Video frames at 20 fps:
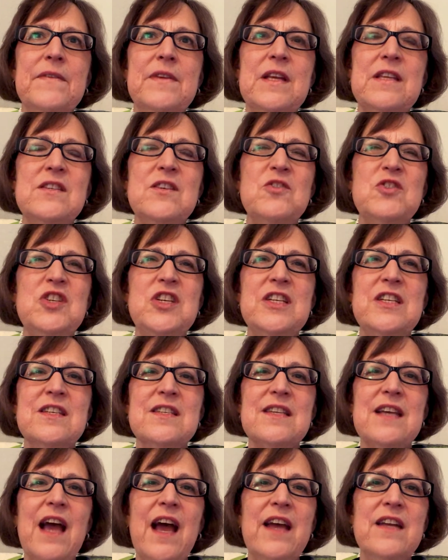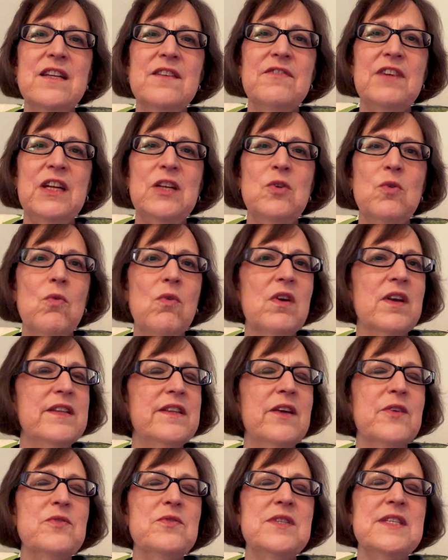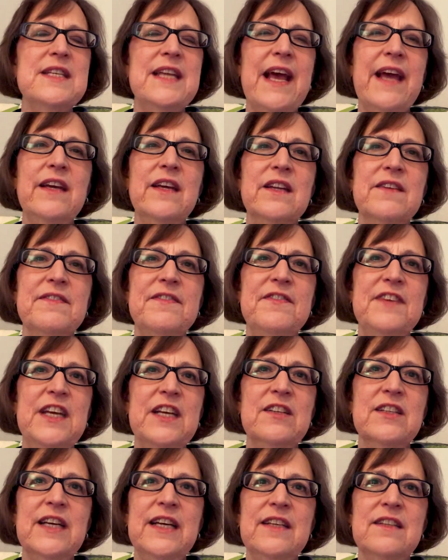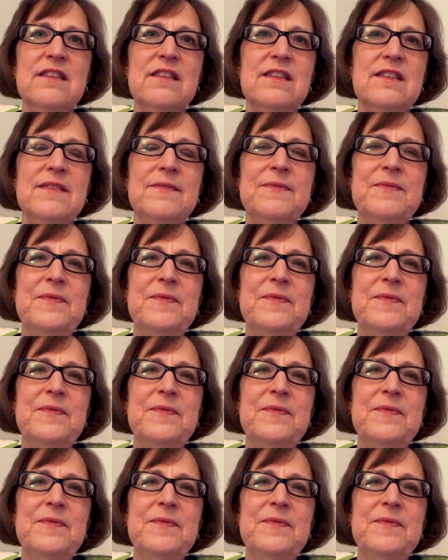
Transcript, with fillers: And so she just kind of ignored those negative feelings.